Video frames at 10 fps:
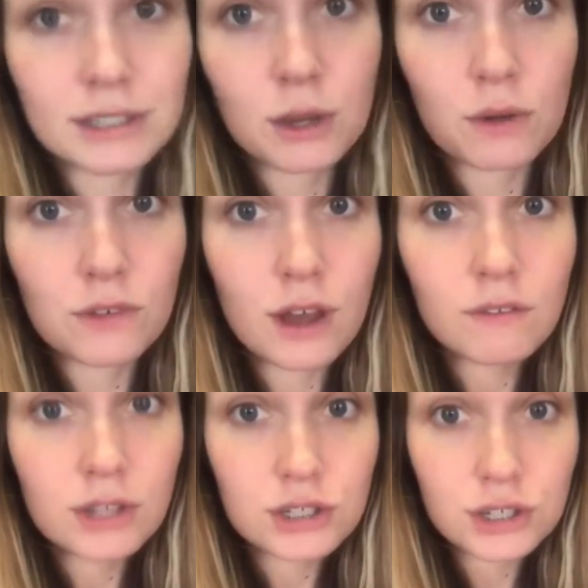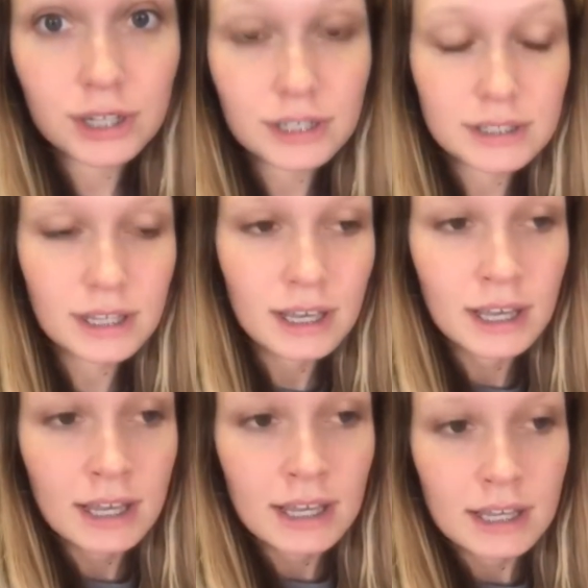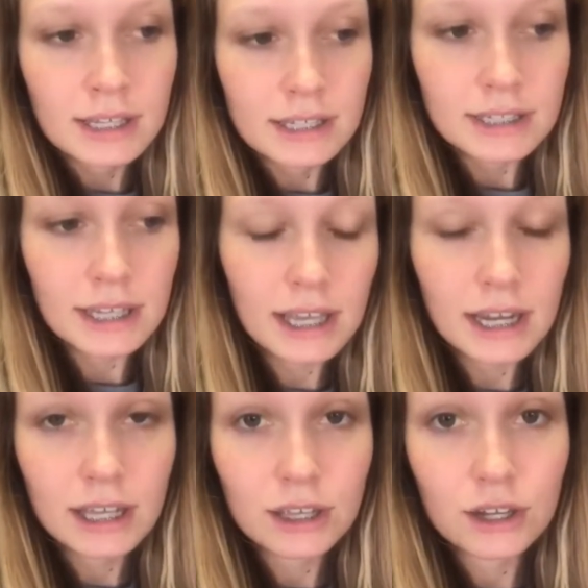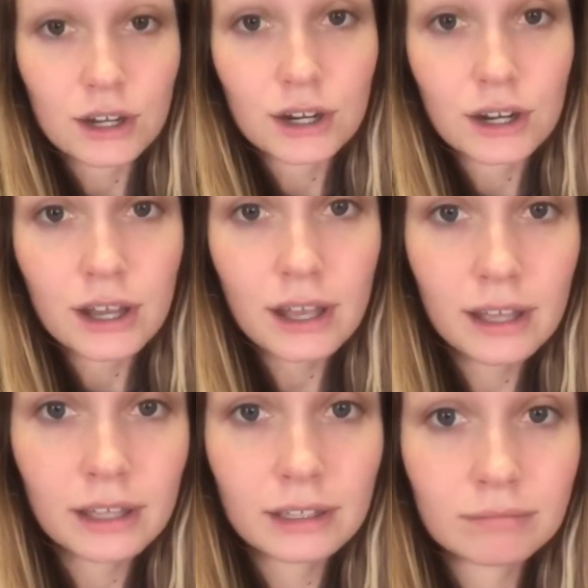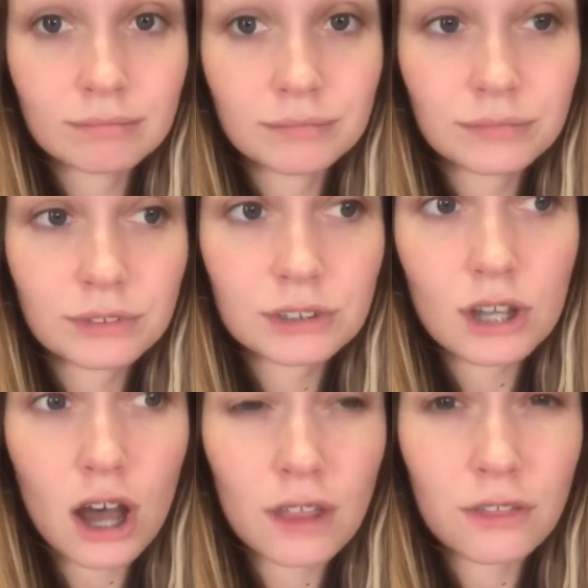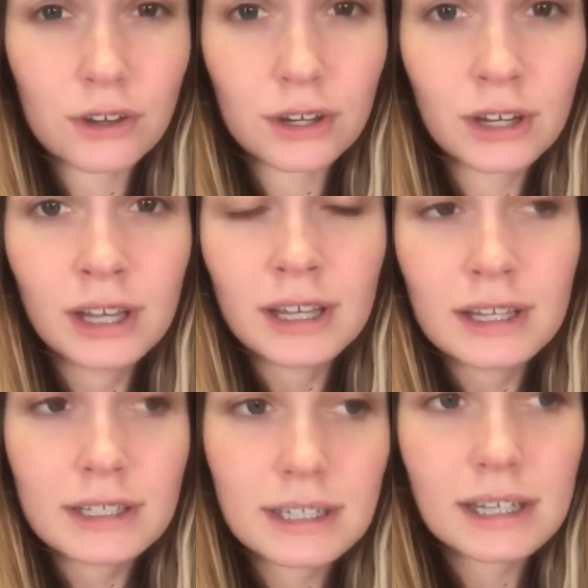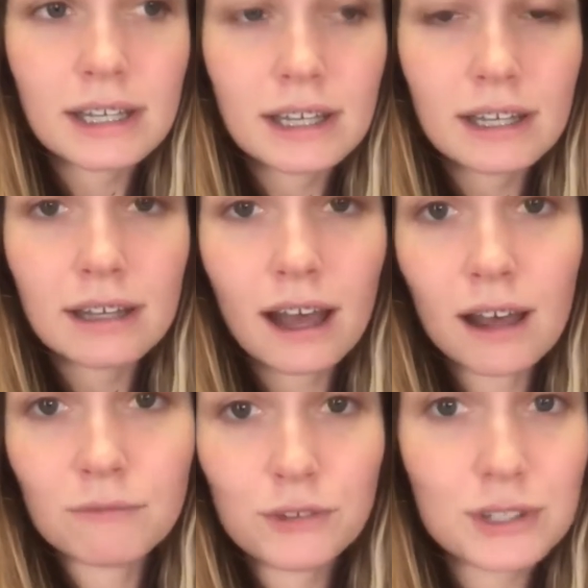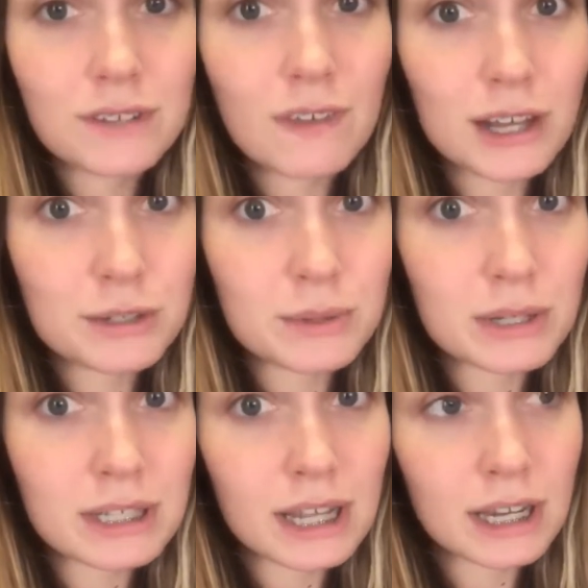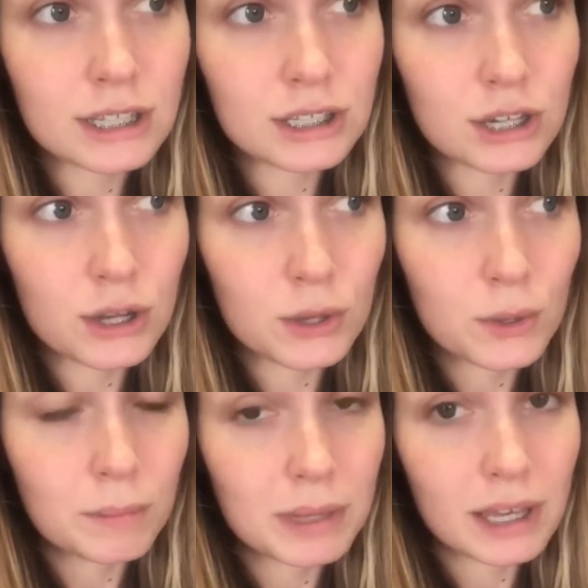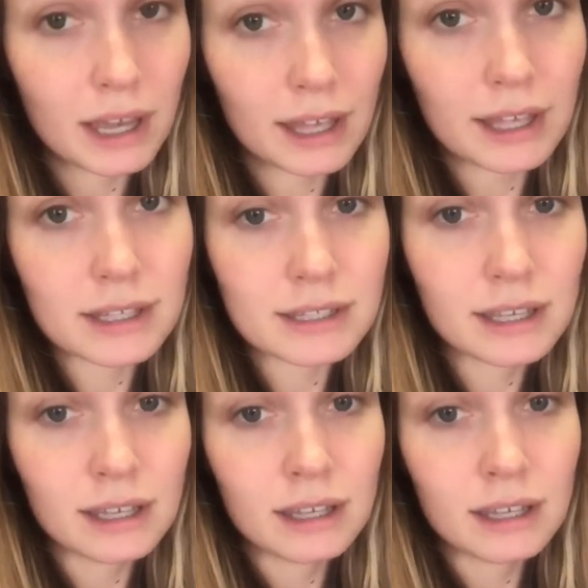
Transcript: so if you have any tricks to getting your toddler to eat um, fruits and vegetables, let us know because